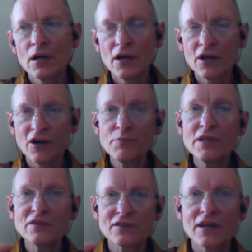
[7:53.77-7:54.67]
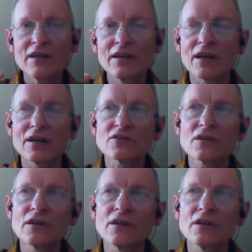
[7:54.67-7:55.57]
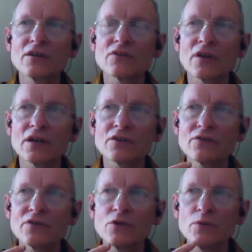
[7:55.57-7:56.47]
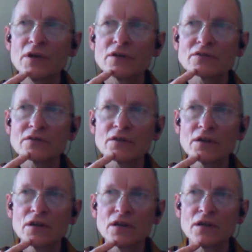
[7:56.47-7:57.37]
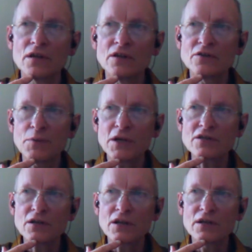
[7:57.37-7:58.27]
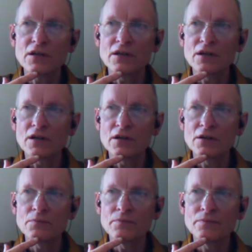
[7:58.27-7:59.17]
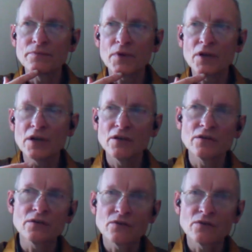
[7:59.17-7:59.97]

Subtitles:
And I've been saying actually the last few weeks, especially in the